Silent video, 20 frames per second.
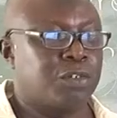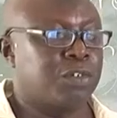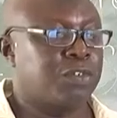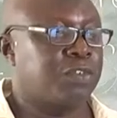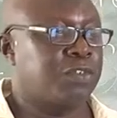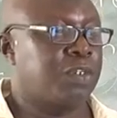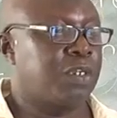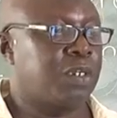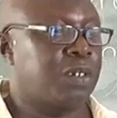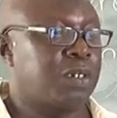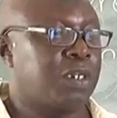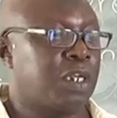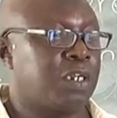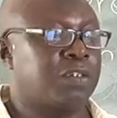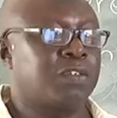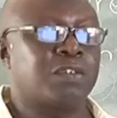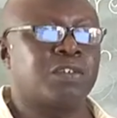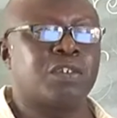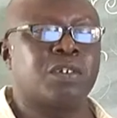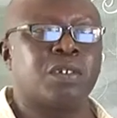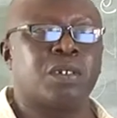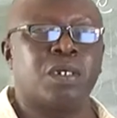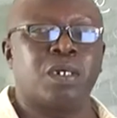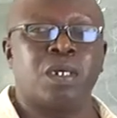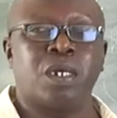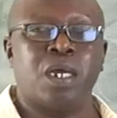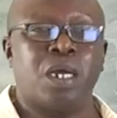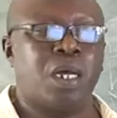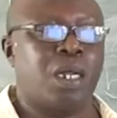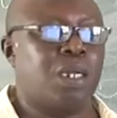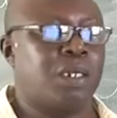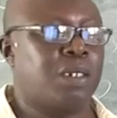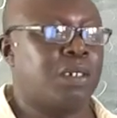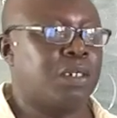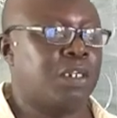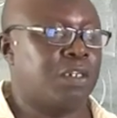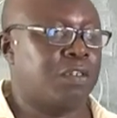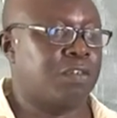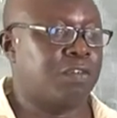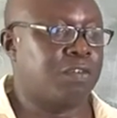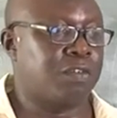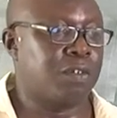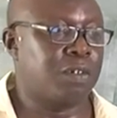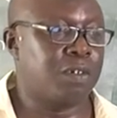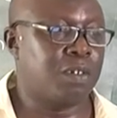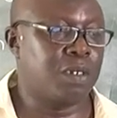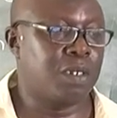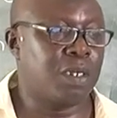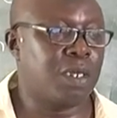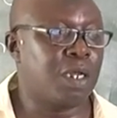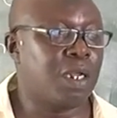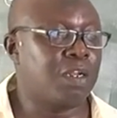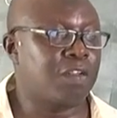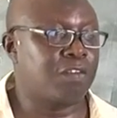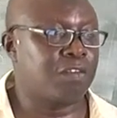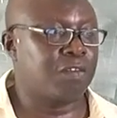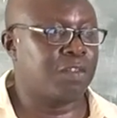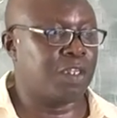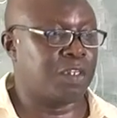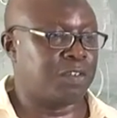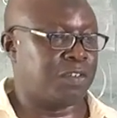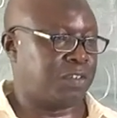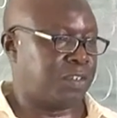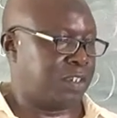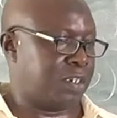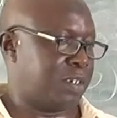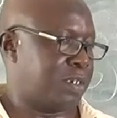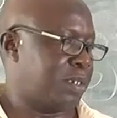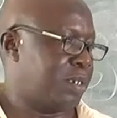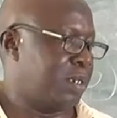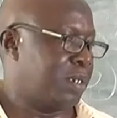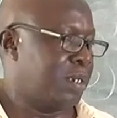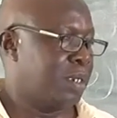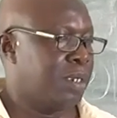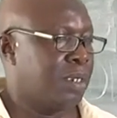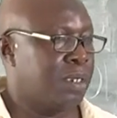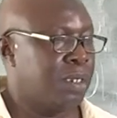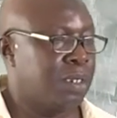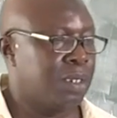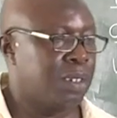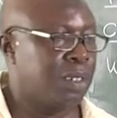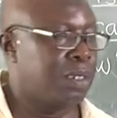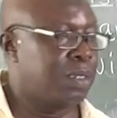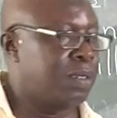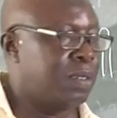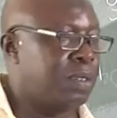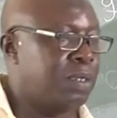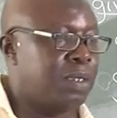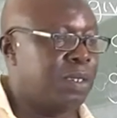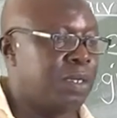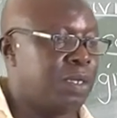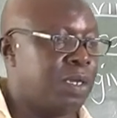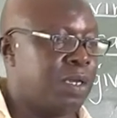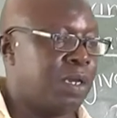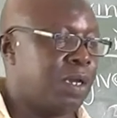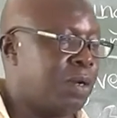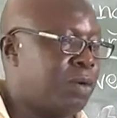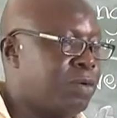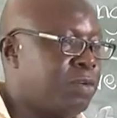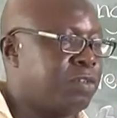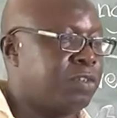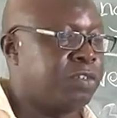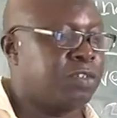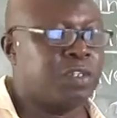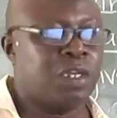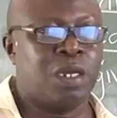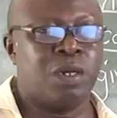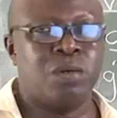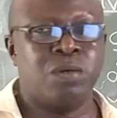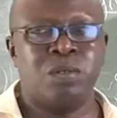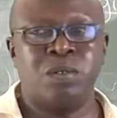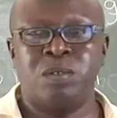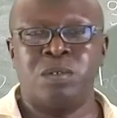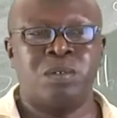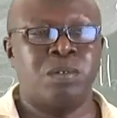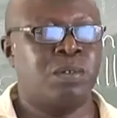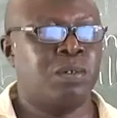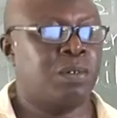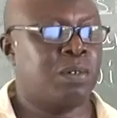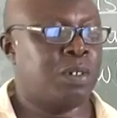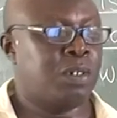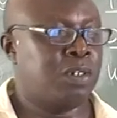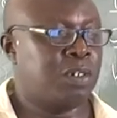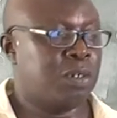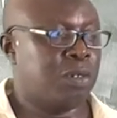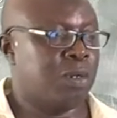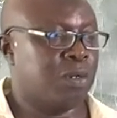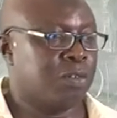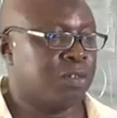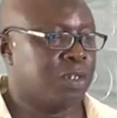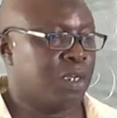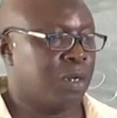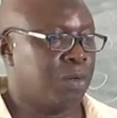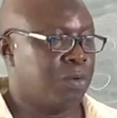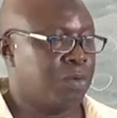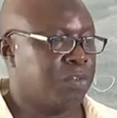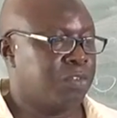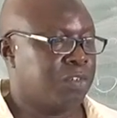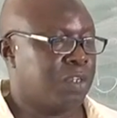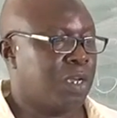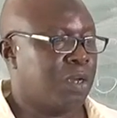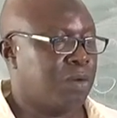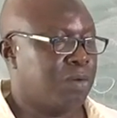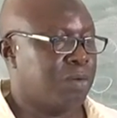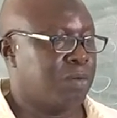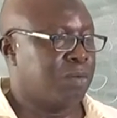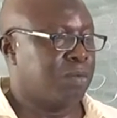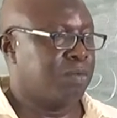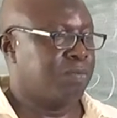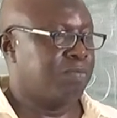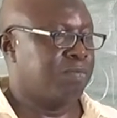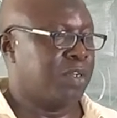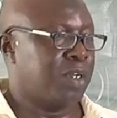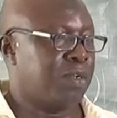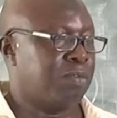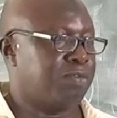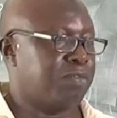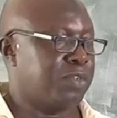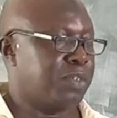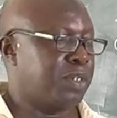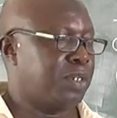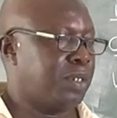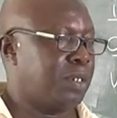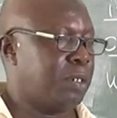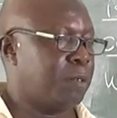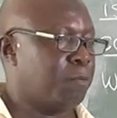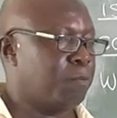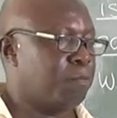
just say dancing, the girl dancing, the girls dancing, I will sound ridiculous. I will sound very funny,